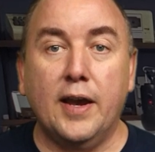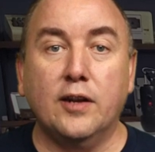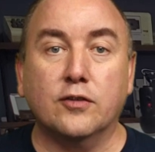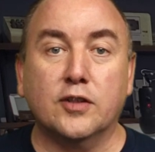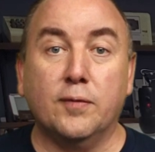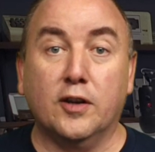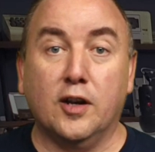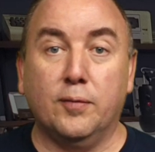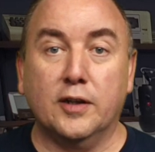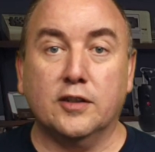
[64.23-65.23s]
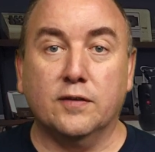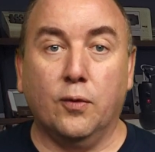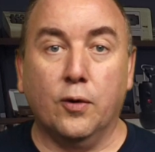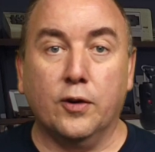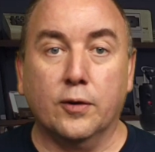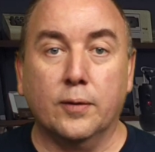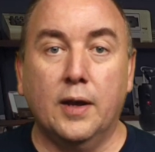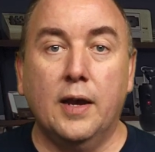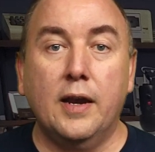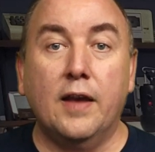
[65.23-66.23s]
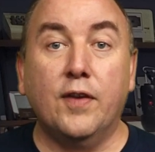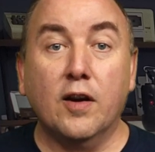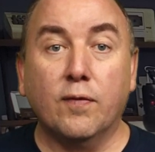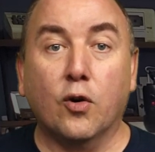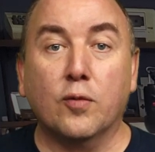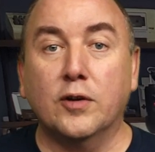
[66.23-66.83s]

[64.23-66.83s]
handle some of the complexity for you. And therefore,